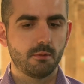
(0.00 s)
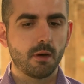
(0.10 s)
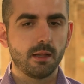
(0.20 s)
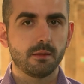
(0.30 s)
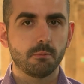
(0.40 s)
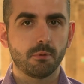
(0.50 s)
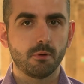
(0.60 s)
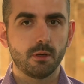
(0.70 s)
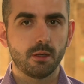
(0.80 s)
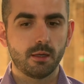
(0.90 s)

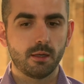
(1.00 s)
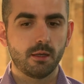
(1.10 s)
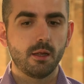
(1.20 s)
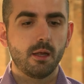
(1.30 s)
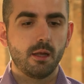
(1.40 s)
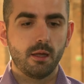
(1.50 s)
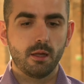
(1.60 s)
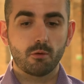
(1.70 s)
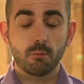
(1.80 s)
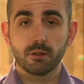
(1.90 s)
multiple
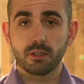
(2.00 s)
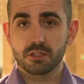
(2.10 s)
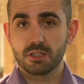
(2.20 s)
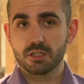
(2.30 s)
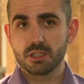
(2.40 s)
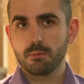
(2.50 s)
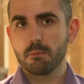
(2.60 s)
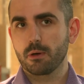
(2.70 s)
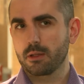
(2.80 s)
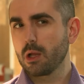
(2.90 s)
robotic systems. In
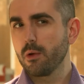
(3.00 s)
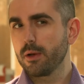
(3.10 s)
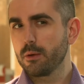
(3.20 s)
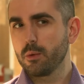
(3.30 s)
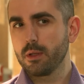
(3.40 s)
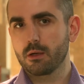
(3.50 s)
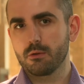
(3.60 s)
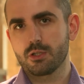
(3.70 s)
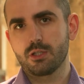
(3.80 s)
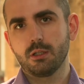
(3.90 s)
particular, we'll
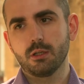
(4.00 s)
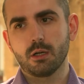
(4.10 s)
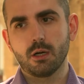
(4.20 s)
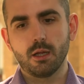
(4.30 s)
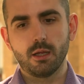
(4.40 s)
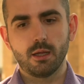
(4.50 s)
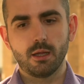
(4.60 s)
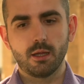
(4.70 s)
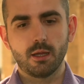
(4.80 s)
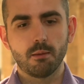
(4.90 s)
consider
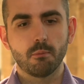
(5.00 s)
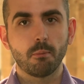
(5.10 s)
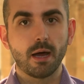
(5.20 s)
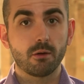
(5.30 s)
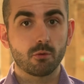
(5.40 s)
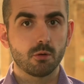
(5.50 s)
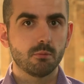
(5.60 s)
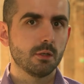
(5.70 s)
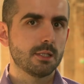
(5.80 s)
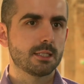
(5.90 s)
mobile
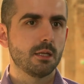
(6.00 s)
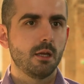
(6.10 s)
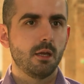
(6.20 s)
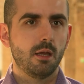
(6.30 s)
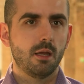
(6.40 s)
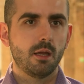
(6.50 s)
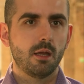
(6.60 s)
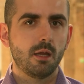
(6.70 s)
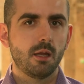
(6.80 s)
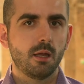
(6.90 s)
robots.
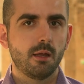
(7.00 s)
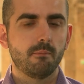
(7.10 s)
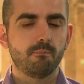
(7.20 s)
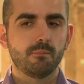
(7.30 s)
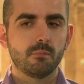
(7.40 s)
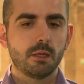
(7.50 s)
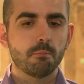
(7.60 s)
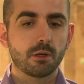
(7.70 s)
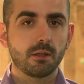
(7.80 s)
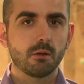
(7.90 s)
In
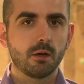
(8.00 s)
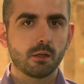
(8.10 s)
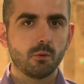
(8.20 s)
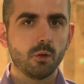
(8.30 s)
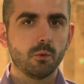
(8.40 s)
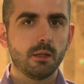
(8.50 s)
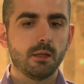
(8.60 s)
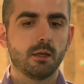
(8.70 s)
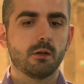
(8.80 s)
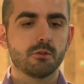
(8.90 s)
particular, we
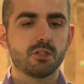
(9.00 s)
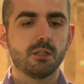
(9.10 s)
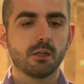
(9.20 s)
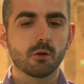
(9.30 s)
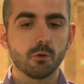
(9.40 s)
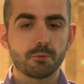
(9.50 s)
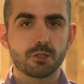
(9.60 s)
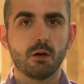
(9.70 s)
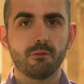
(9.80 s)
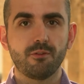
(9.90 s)
will consider groups
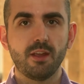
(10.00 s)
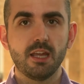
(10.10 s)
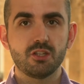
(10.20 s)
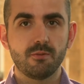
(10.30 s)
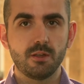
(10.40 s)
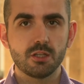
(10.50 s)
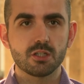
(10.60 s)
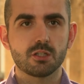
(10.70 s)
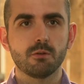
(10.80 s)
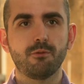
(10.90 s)
of AGVs,
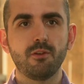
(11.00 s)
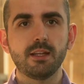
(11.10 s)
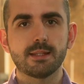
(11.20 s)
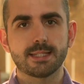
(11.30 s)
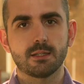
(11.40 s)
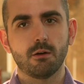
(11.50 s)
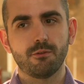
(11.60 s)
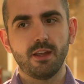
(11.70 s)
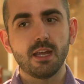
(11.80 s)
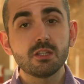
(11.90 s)
so fleets
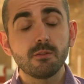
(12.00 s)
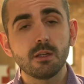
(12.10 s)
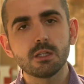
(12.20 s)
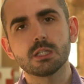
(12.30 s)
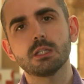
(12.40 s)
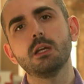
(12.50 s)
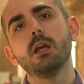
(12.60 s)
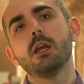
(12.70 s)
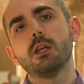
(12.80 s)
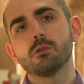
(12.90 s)
of AGVs
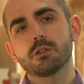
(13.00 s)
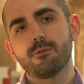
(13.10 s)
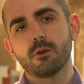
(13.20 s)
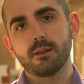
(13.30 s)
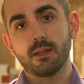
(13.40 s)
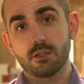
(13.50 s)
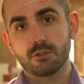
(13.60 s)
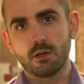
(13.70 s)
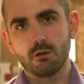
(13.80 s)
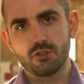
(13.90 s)
used for
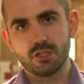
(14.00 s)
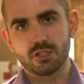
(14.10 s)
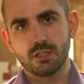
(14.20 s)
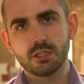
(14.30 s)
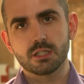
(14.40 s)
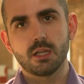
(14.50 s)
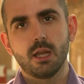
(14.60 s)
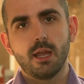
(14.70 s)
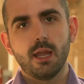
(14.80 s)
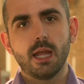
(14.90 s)
industrial logistics.
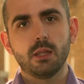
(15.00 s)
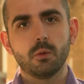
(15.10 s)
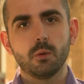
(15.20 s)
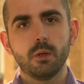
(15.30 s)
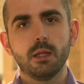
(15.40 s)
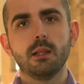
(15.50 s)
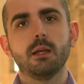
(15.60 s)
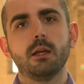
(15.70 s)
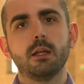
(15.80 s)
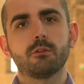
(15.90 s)
And we will
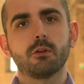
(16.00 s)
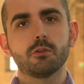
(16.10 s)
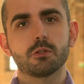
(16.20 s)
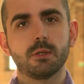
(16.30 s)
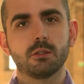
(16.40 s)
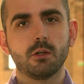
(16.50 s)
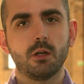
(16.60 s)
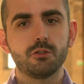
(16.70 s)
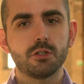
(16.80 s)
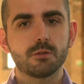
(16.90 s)
introduce
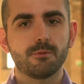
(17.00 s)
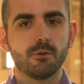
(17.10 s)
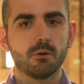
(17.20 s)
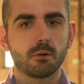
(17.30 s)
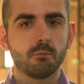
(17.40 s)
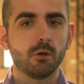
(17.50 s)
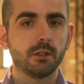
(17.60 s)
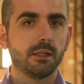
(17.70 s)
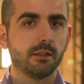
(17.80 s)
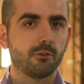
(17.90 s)
methodologies for
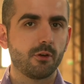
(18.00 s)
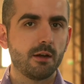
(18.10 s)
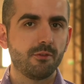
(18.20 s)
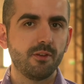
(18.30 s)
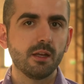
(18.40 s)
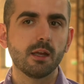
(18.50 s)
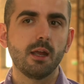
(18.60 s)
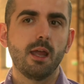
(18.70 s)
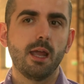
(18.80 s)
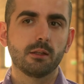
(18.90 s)
modeling the traffic
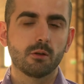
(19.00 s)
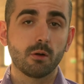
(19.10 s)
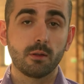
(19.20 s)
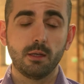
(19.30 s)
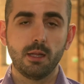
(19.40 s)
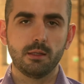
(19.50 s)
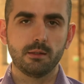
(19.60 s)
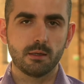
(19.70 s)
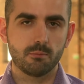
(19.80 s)
and coordinate their